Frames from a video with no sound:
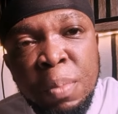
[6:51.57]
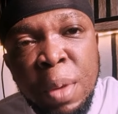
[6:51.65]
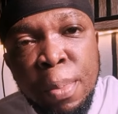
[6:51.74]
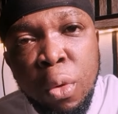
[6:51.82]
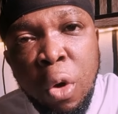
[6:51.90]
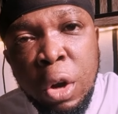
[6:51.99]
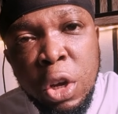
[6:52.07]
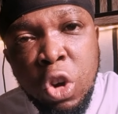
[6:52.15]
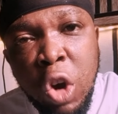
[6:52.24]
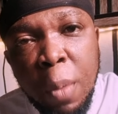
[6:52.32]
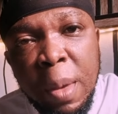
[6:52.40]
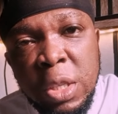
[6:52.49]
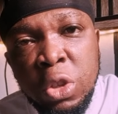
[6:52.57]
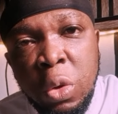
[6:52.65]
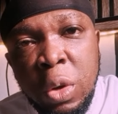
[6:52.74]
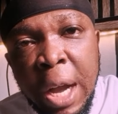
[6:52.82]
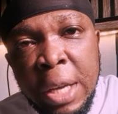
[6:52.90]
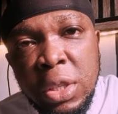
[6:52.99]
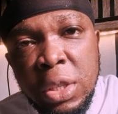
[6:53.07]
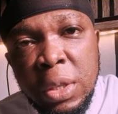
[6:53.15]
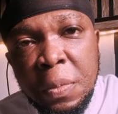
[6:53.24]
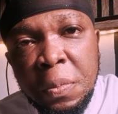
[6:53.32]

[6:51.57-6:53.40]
people on the comment section, guys.